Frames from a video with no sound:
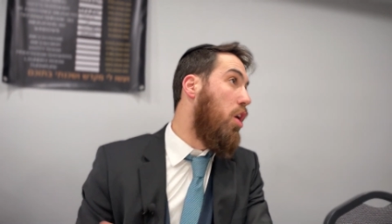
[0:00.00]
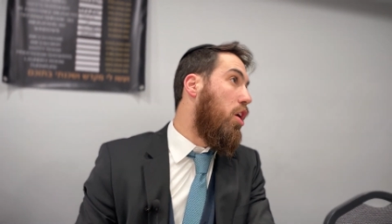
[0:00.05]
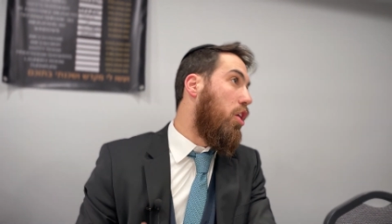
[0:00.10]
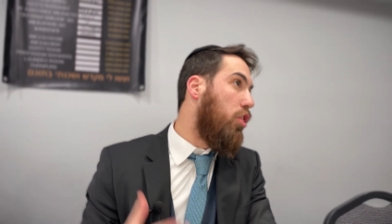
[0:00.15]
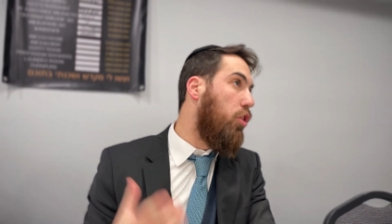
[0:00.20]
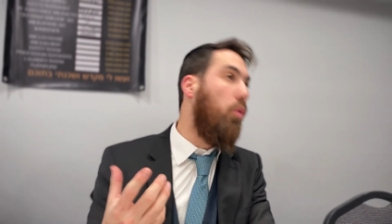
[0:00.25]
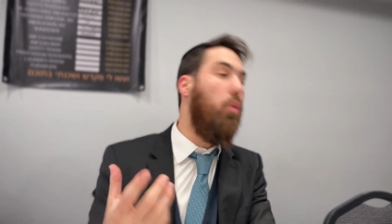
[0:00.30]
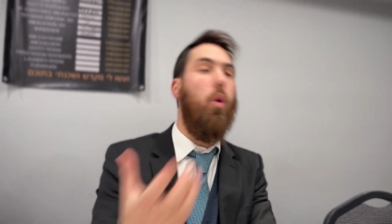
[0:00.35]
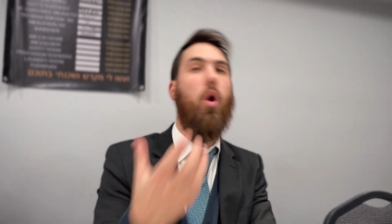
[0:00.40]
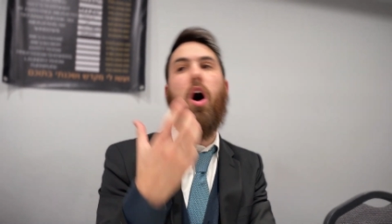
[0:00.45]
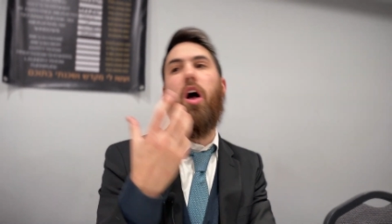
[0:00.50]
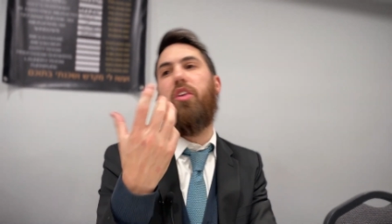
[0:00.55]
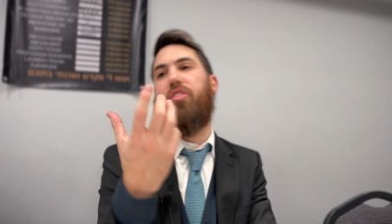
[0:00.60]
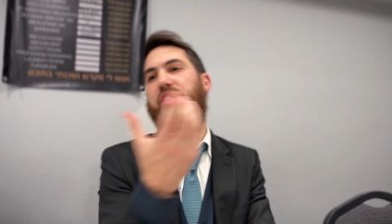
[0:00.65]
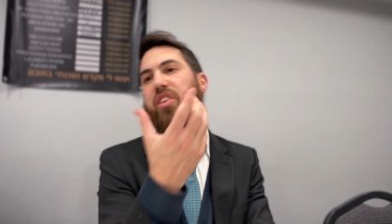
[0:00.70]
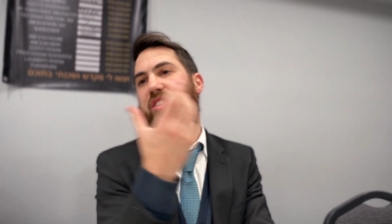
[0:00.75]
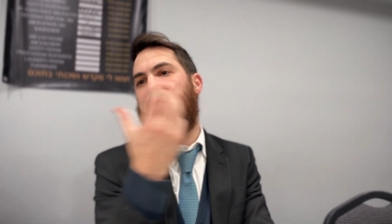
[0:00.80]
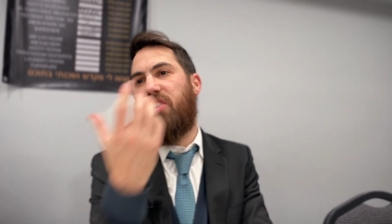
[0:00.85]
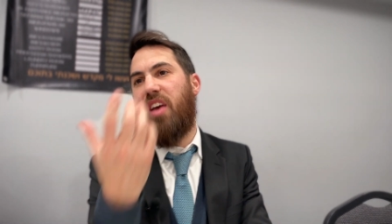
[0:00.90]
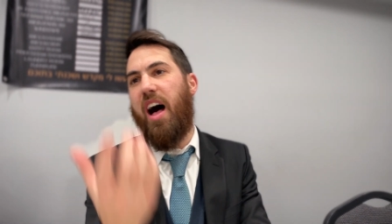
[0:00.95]
The walls
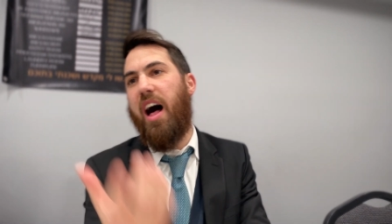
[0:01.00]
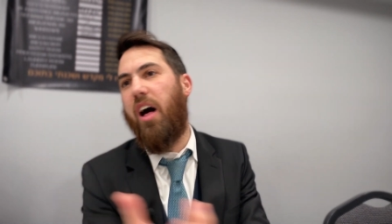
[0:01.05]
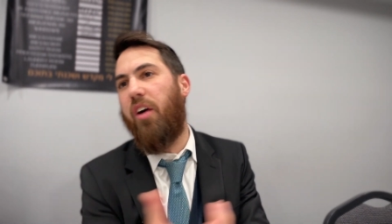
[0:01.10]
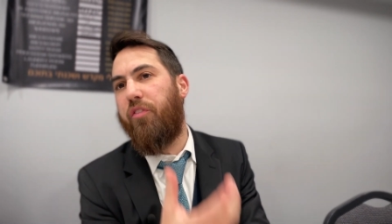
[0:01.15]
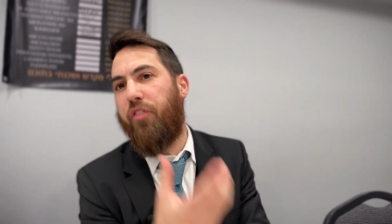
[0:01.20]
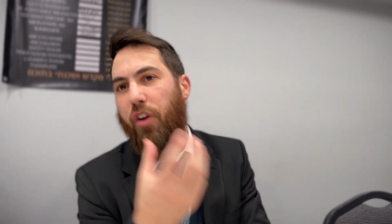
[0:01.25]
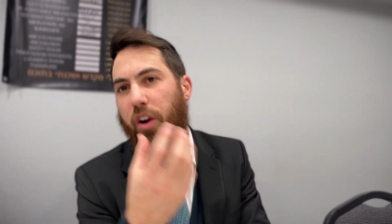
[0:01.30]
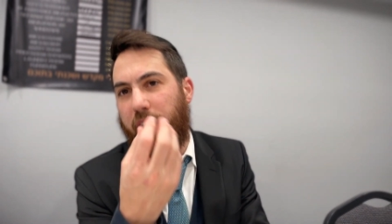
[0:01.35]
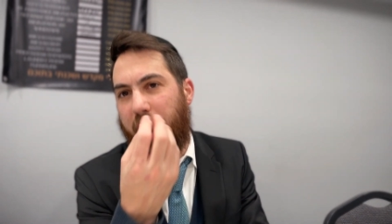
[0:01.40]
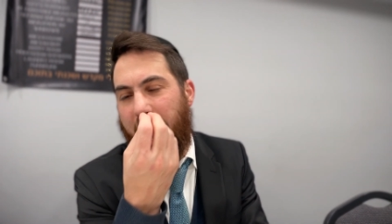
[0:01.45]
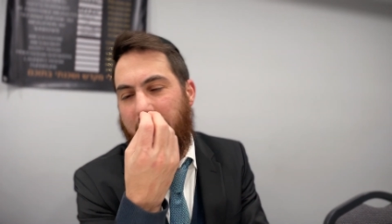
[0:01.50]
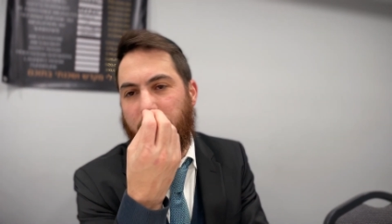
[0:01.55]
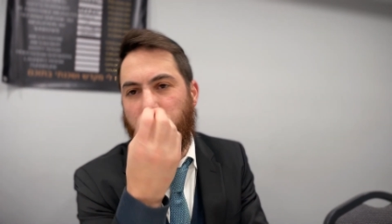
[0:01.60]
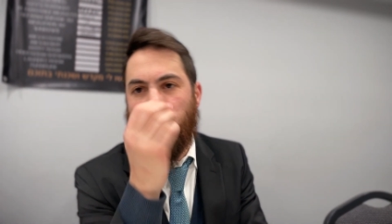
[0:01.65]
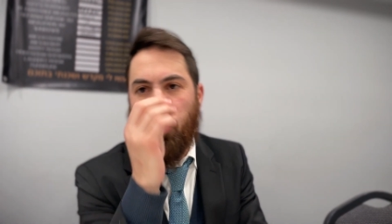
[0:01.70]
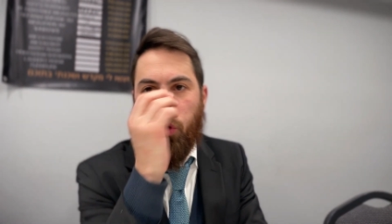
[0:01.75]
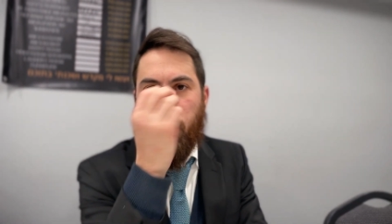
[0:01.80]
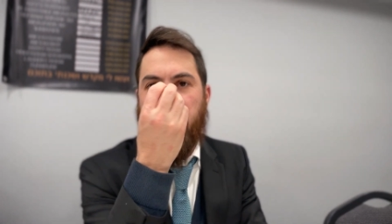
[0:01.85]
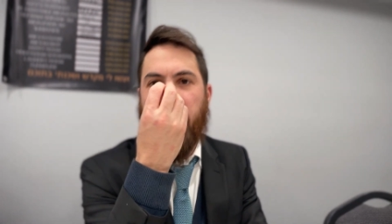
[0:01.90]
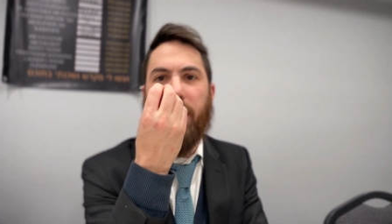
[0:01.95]
itself are not
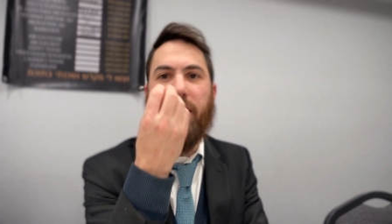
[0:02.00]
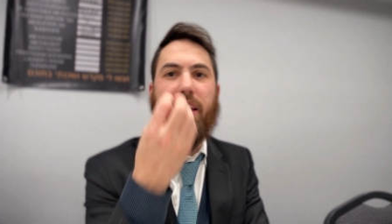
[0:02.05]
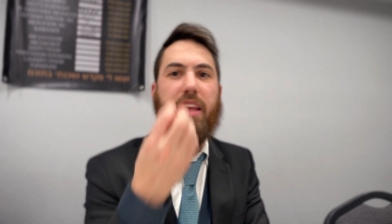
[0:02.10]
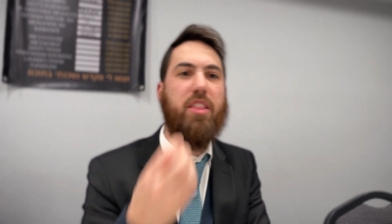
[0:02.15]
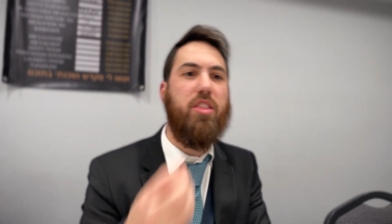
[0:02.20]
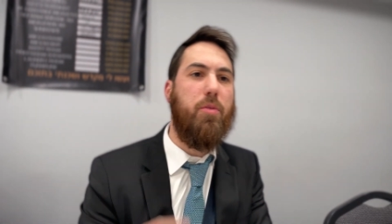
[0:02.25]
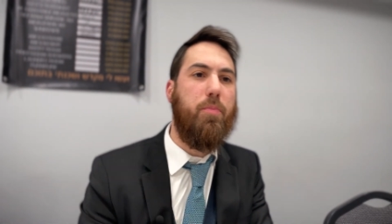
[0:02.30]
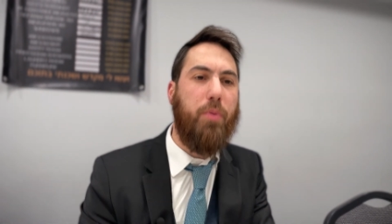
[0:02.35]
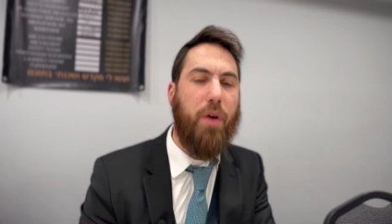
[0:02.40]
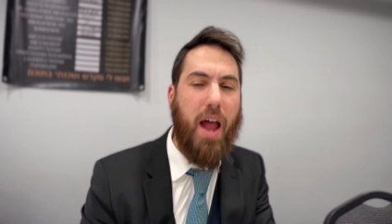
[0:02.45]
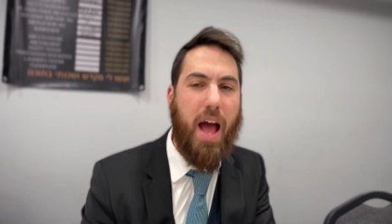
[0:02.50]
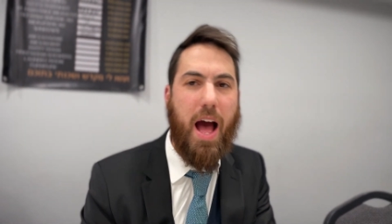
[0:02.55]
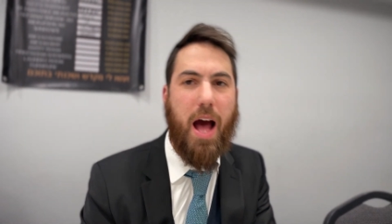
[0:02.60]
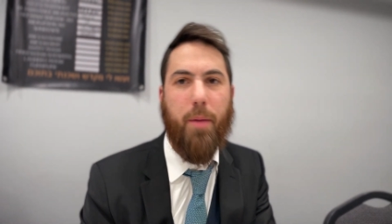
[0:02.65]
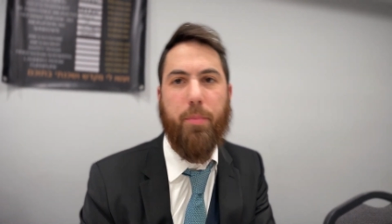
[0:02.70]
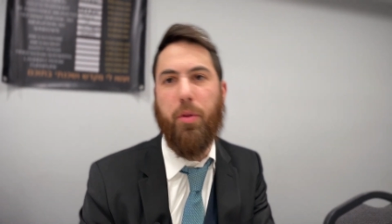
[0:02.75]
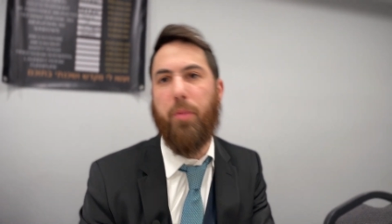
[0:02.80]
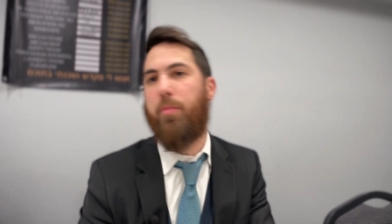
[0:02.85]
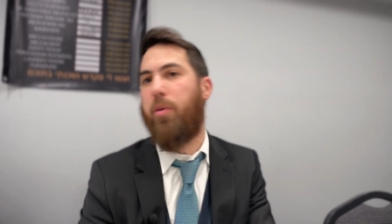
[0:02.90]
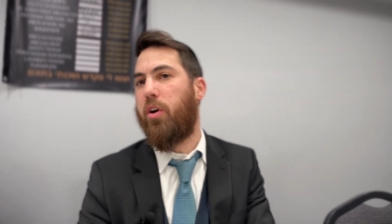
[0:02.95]
really the
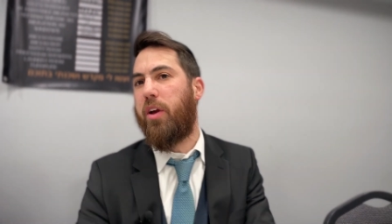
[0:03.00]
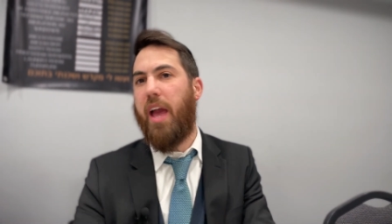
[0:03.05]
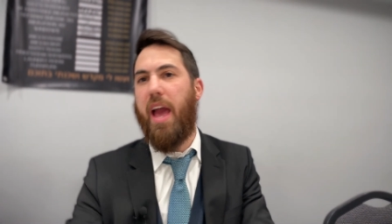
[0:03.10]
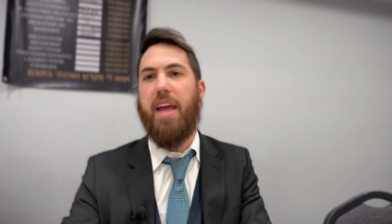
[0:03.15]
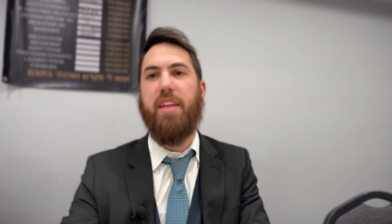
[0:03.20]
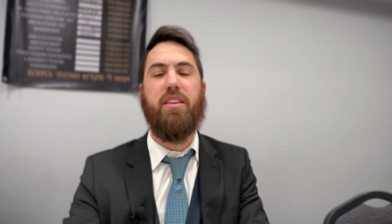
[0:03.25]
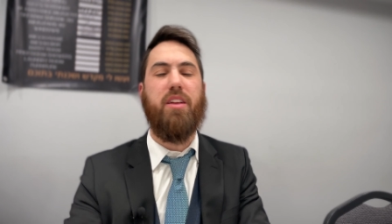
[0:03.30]
problem, okay?